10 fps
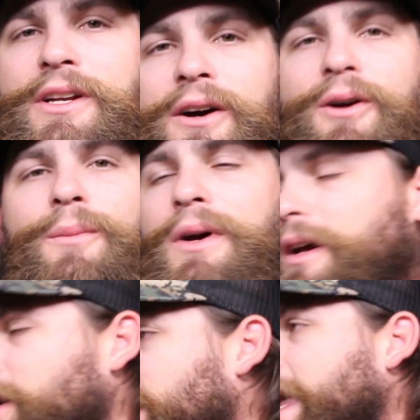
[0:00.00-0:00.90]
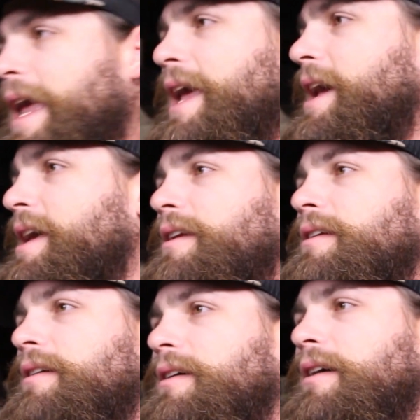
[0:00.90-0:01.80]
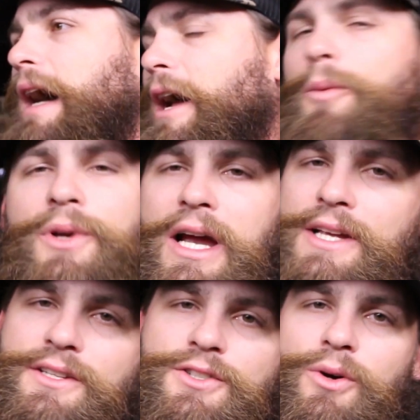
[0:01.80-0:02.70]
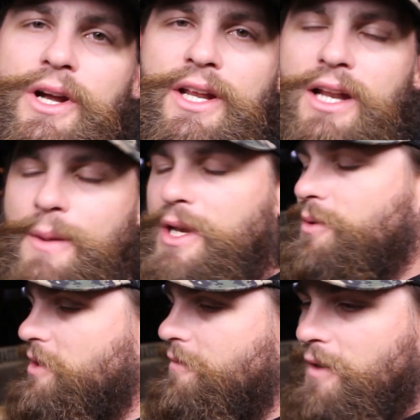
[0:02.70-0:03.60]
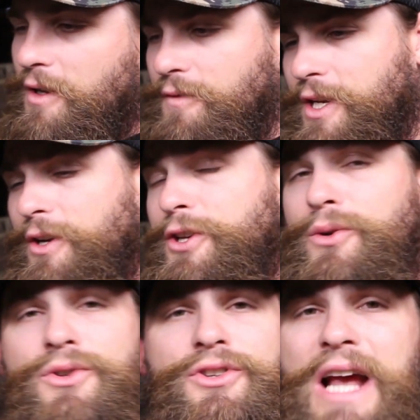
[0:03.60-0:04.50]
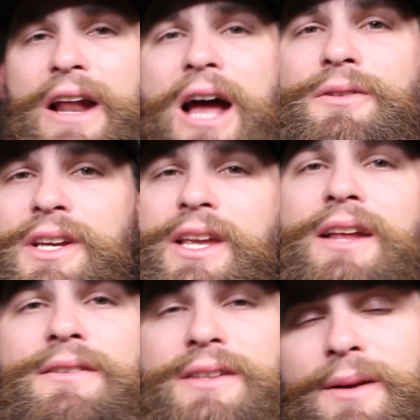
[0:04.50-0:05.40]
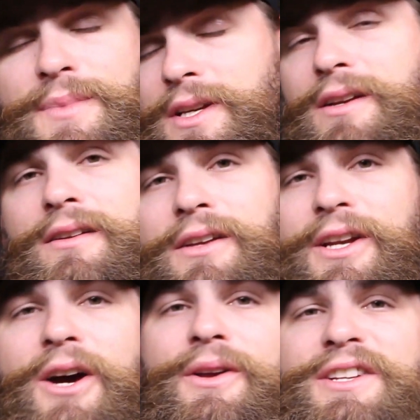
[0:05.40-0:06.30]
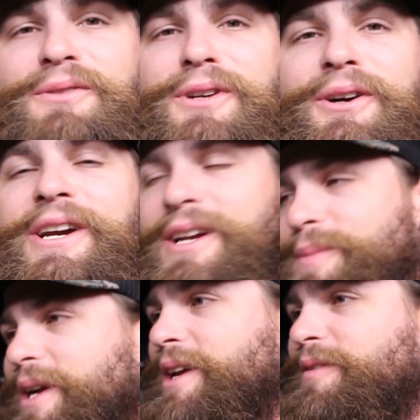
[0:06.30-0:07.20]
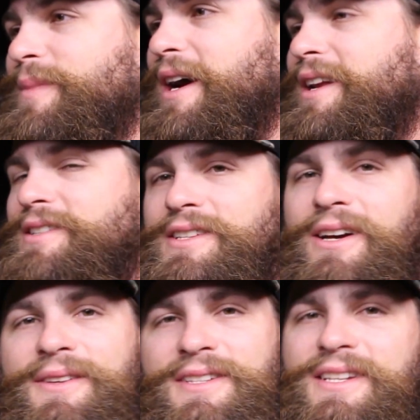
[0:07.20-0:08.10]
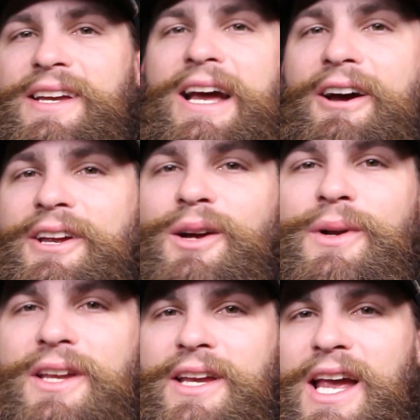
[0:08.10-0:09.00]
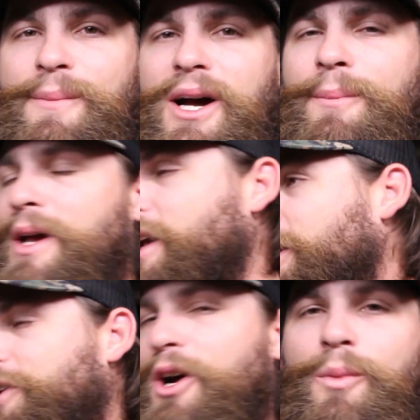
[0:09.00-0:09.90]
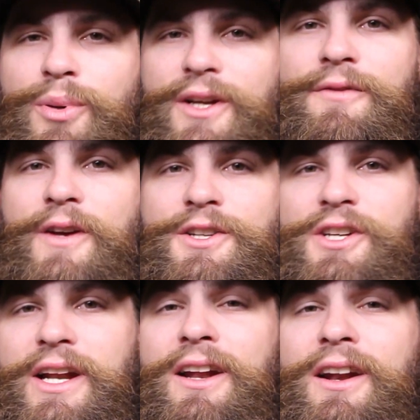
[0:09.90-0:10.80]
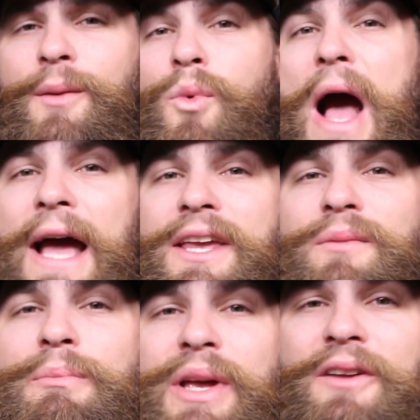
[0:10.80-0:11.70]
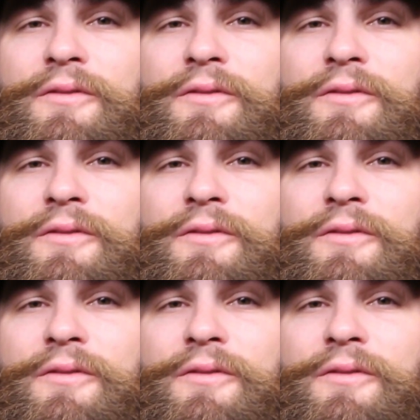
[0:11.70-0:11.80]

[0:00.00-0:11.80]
at home. And I hope you guys enjoyed it. I mean, it was a fun video. Huge shout out to Kent Simpson. He's a real good buddy of mine. He's a Delta stick out here, but he came up, no pre-fishing, ended up whacking big